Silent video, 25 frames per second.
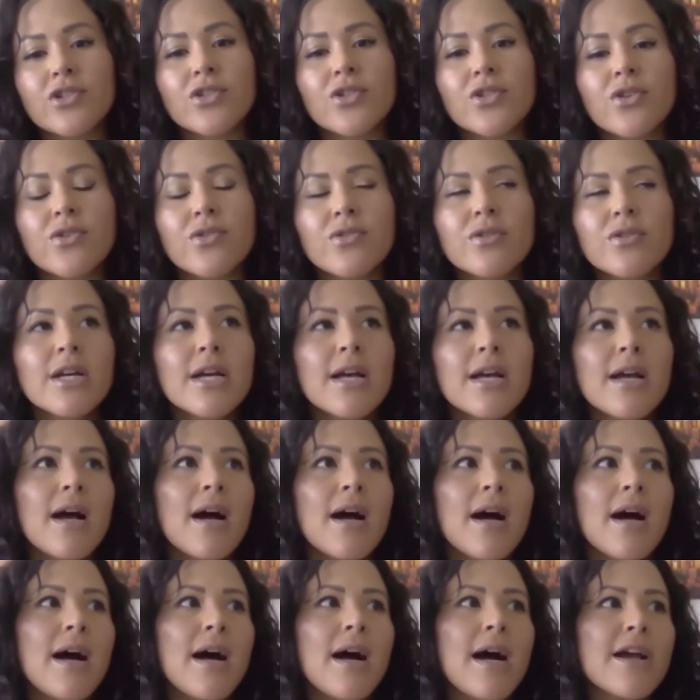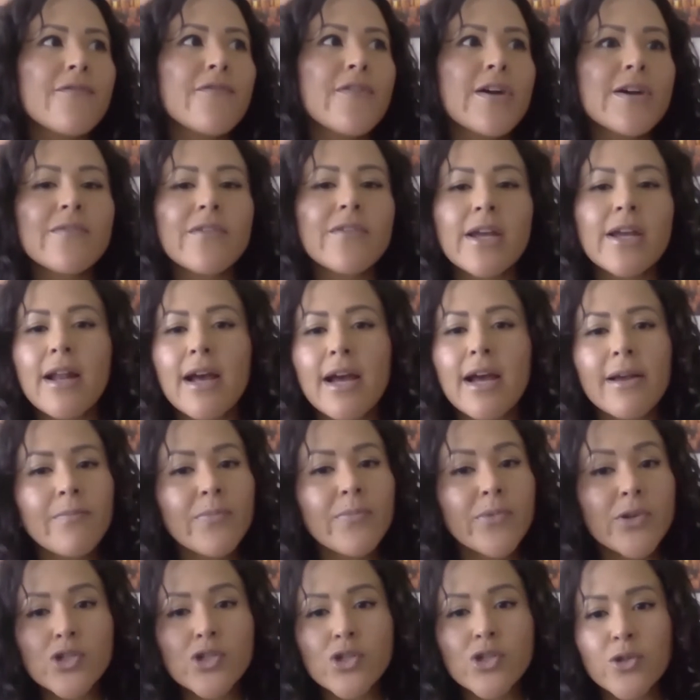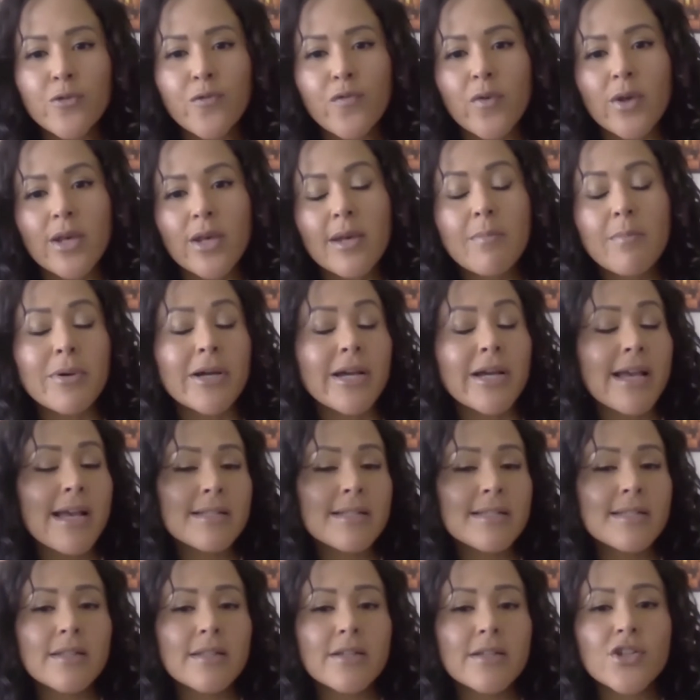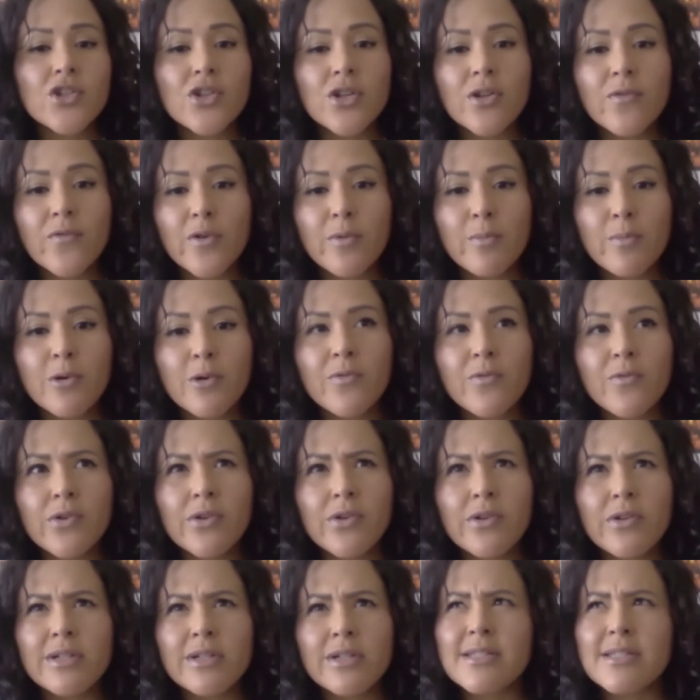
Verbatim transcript: So I 589, there's no fee, but cancellation of removal,